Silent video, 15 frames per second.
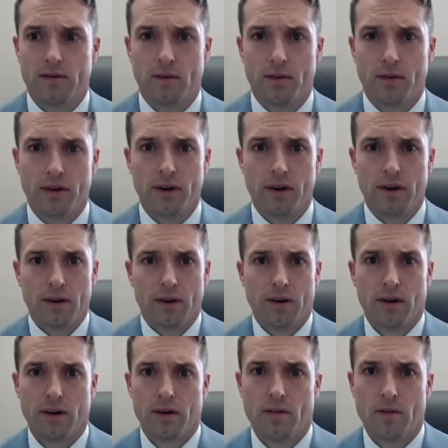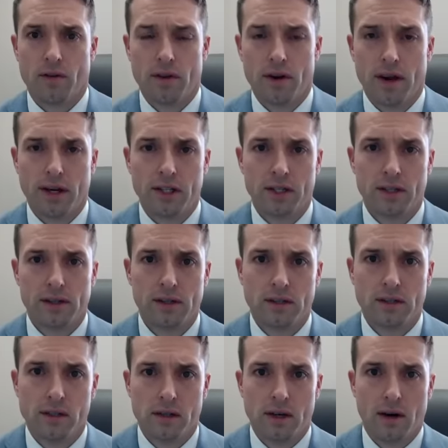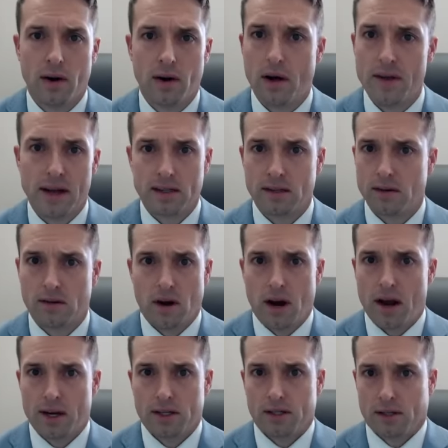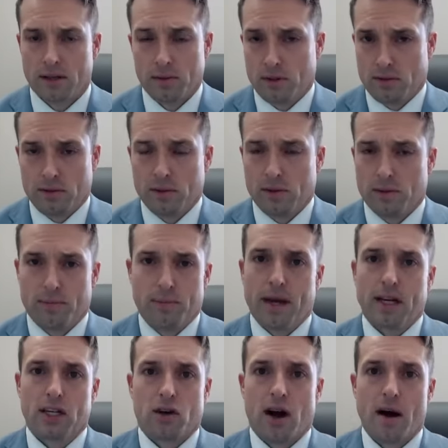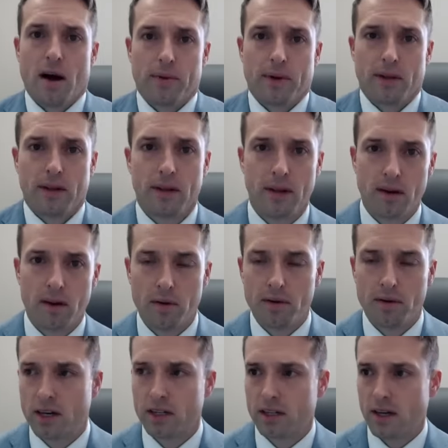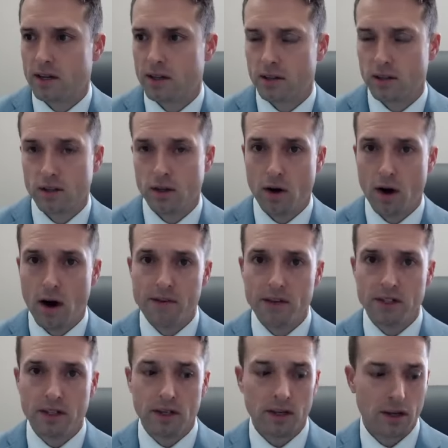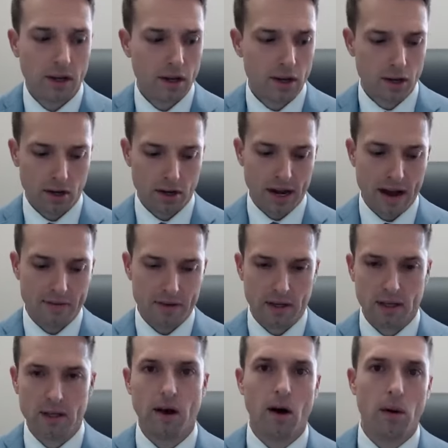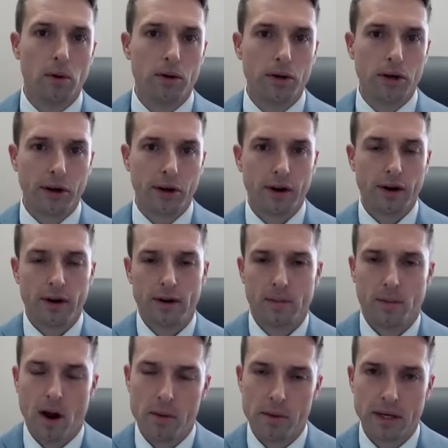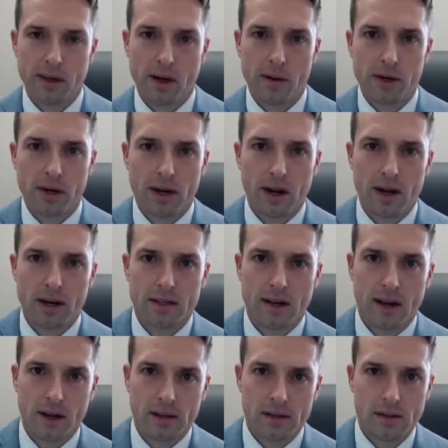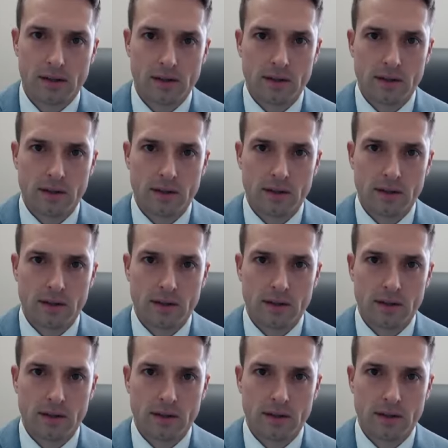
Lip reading: For the nation around that crash. It was a big drop in the number of transactions. So obviously you'd have to probably double your contacts.